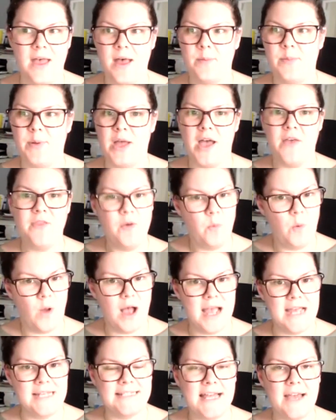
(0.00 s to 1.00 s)
But
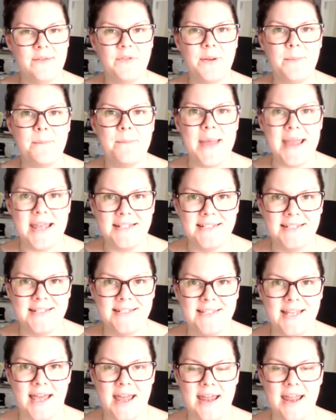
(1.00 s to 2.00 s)
otherwise, have an amazing
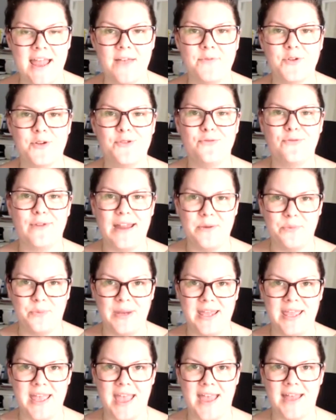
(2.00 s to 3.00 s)
day, have a great
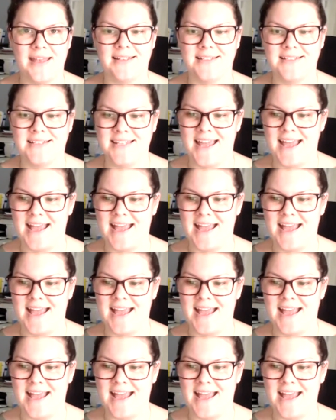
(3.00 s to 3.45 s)
weekend,